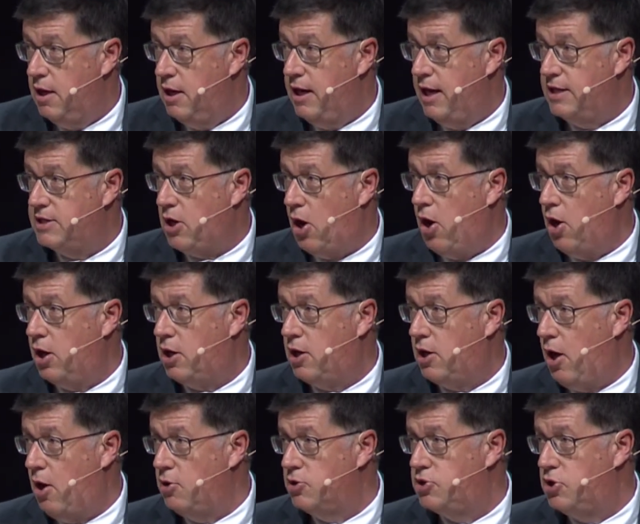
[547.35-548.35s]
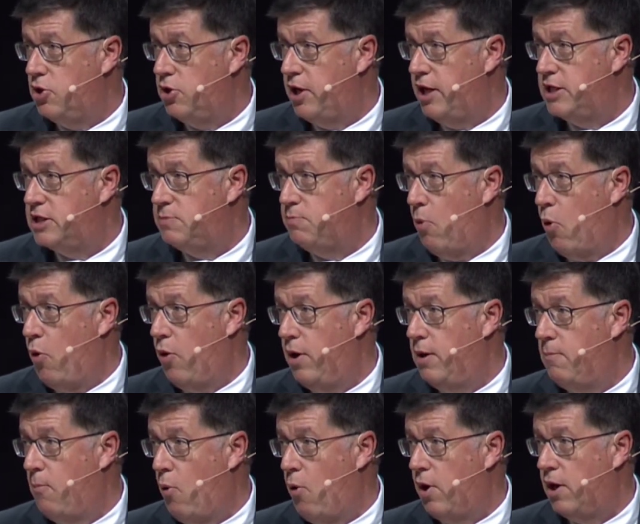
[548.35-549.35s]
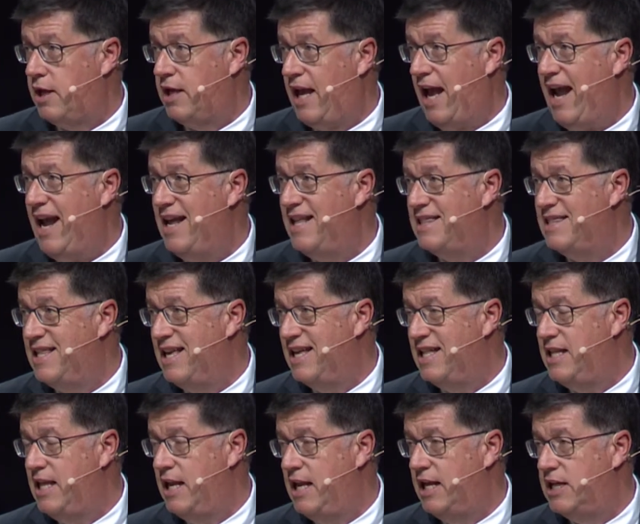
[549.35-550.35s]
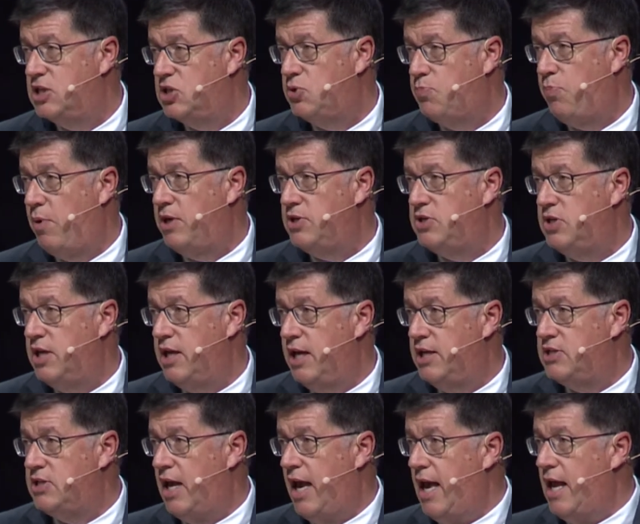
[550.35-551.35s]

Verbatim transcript: And as our culture gets more and more candid in expressing its